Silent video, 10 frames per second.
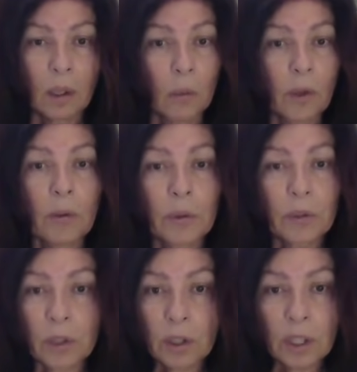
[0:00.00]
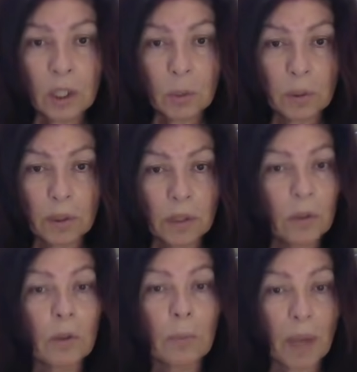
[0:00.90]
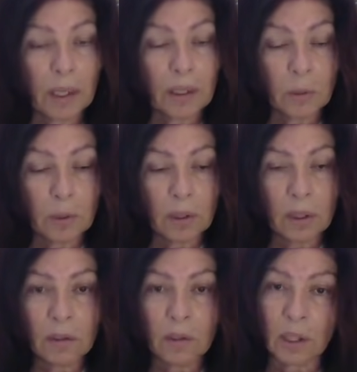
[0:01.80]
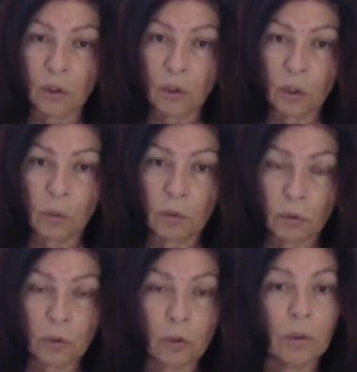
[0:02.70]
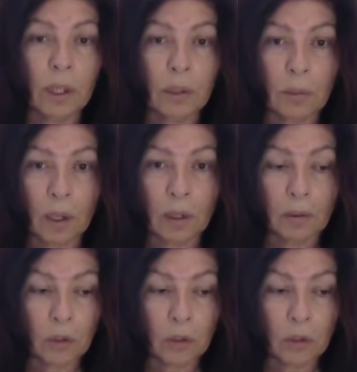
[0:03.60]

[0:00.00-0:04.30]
whether it was a good experience or a bad experience that you can refer to later on.